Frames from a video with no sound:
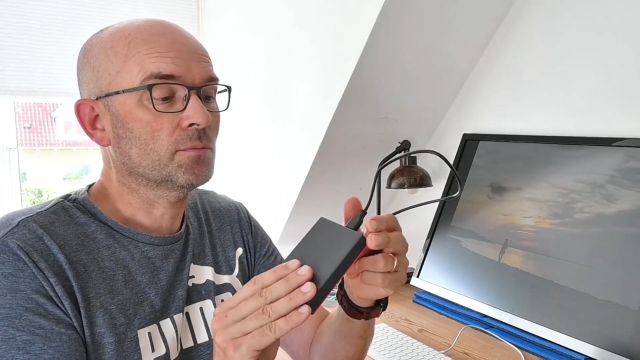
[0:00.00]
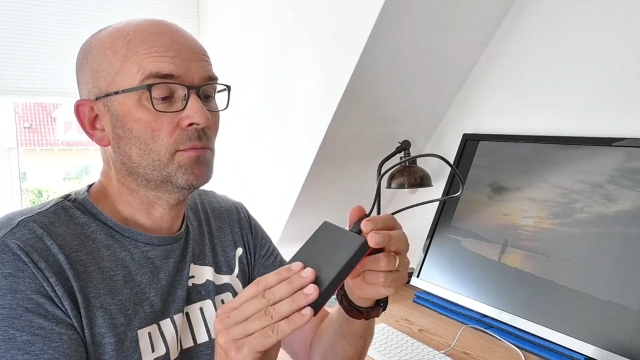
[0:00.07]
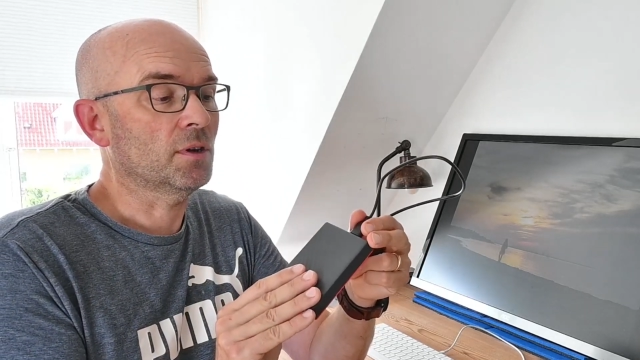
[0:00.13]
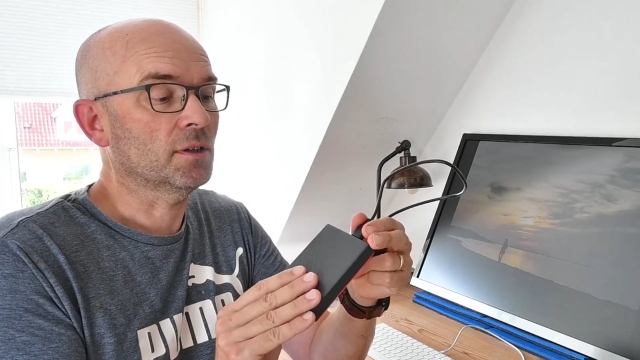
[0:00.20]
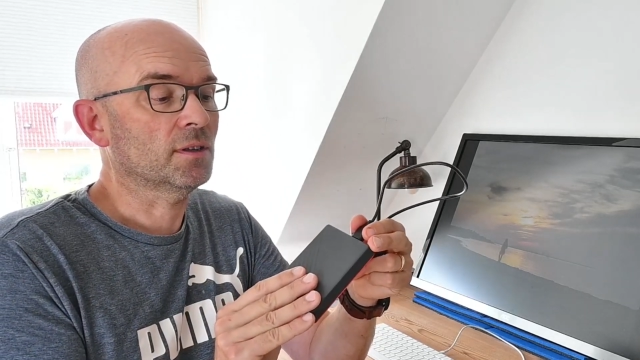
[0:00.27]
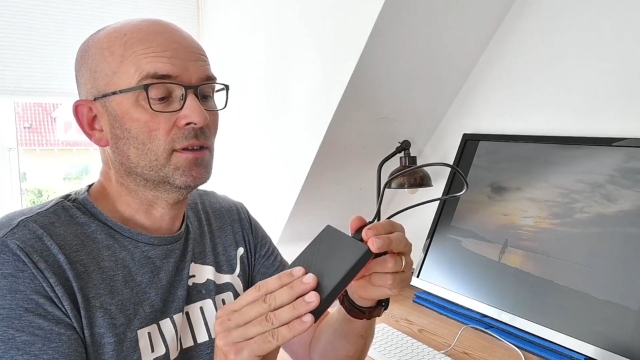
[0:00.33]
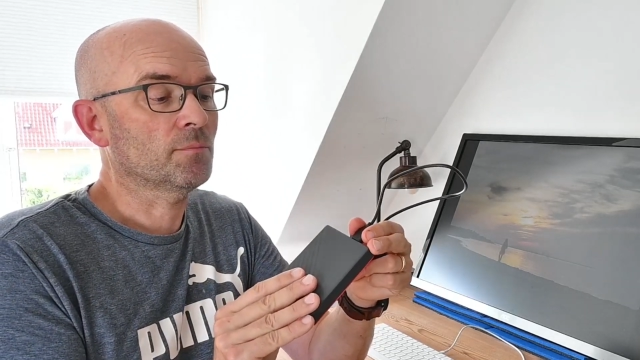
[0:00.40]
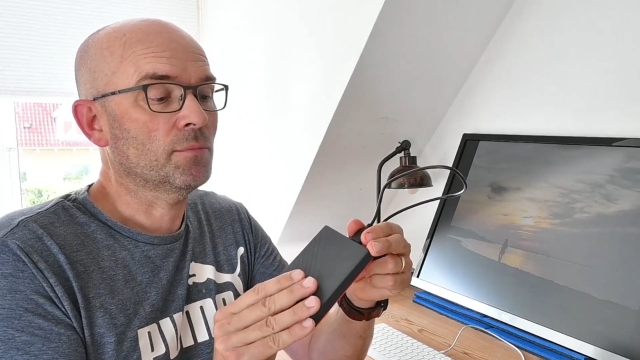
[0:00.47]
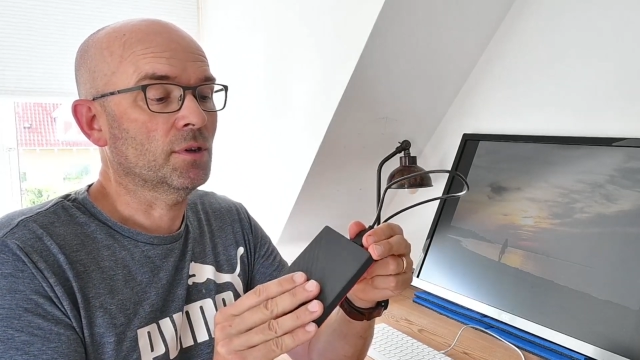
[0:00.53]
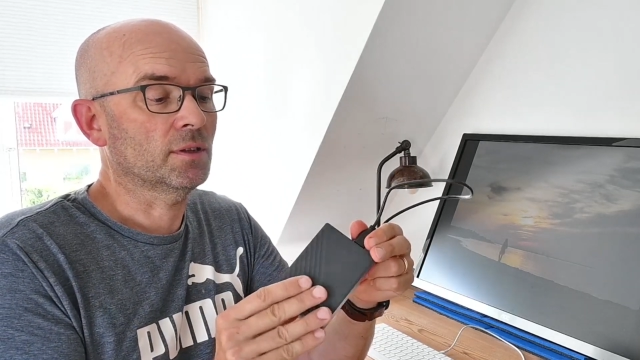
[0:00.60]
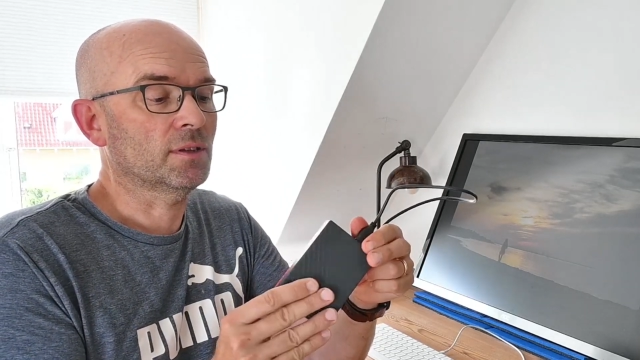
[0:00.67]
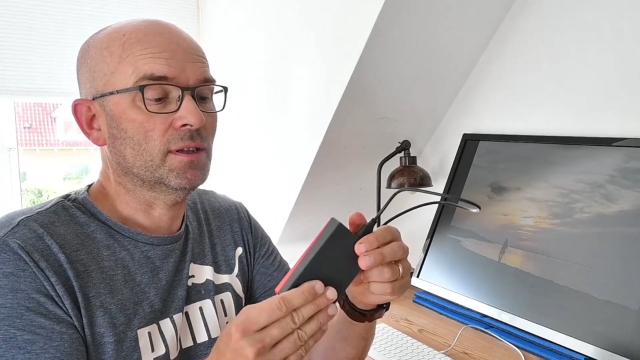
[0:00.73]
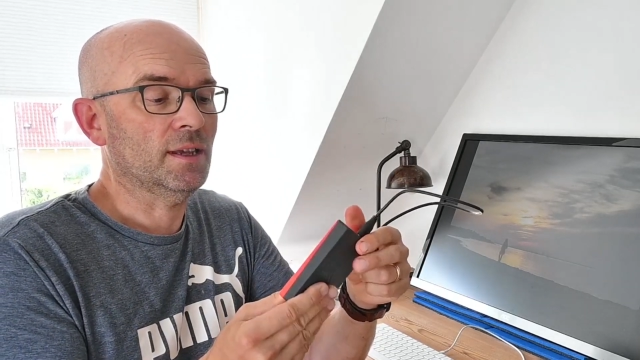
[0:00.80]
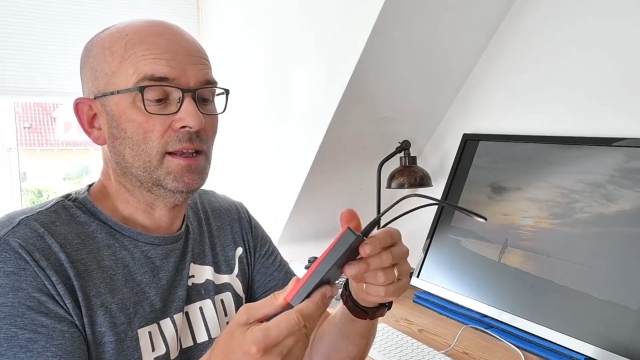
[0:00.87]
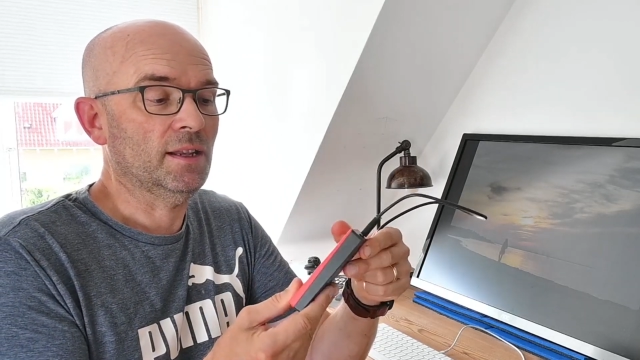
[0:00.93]
but
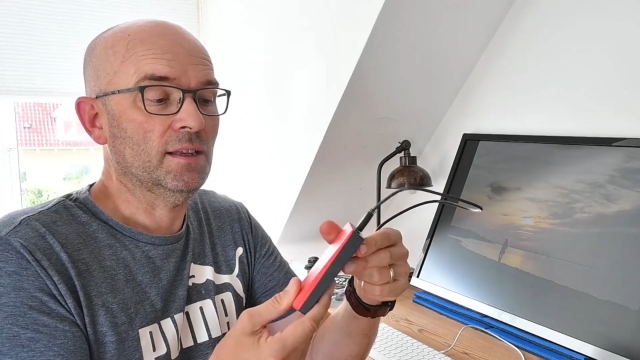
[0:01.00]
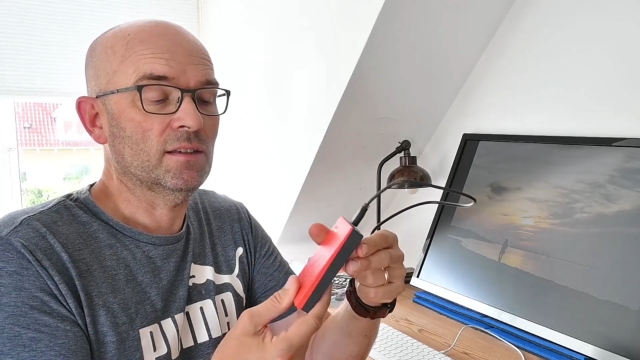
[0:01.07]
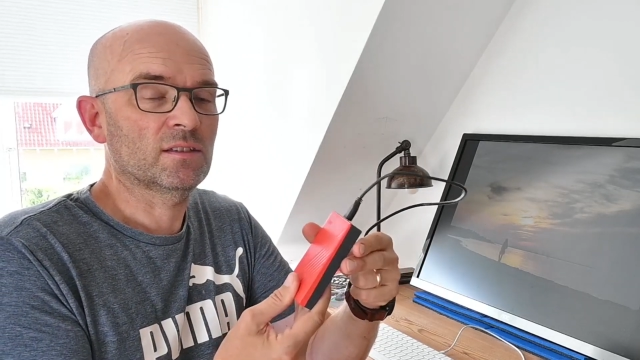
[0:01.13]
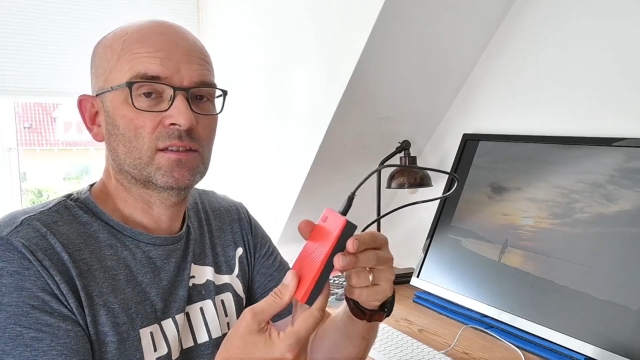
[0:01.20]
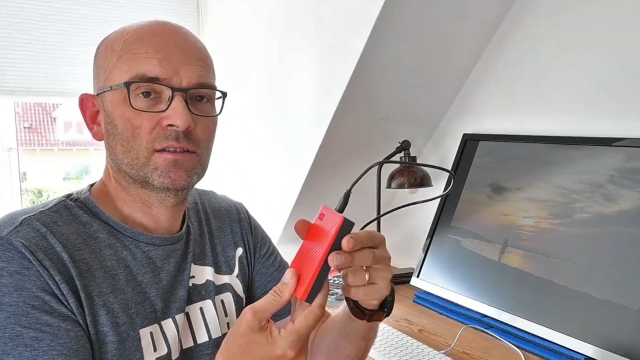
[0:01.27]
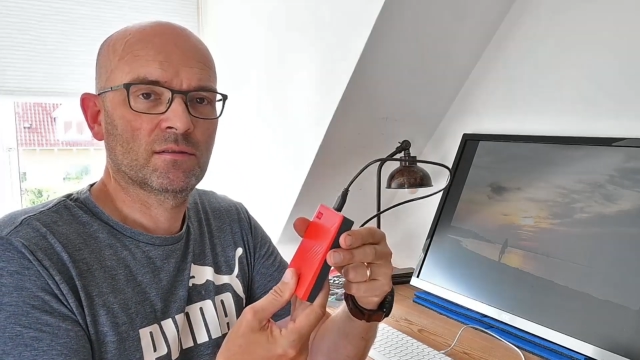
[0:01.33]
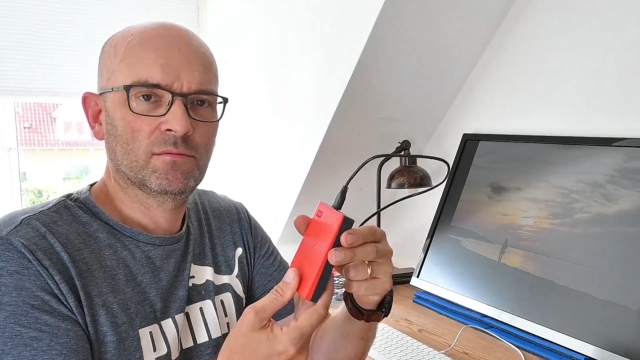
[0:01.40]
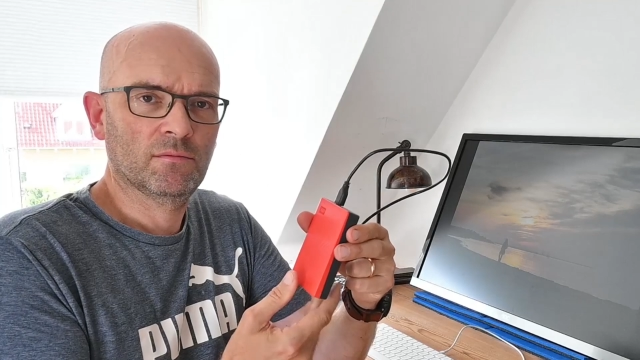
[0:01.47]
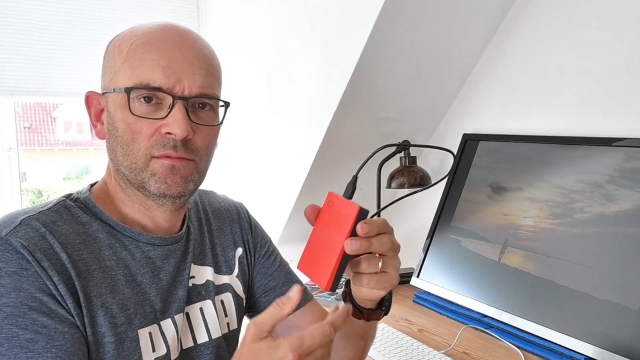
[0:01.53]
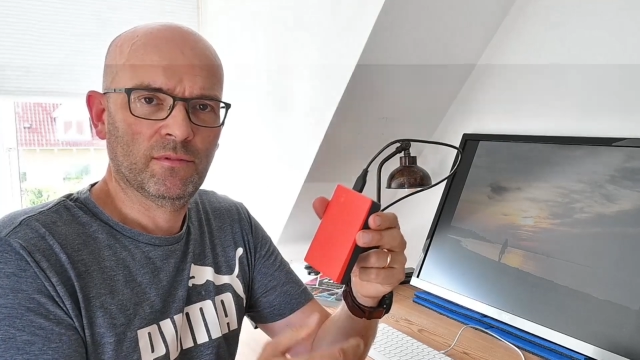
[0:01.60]
it is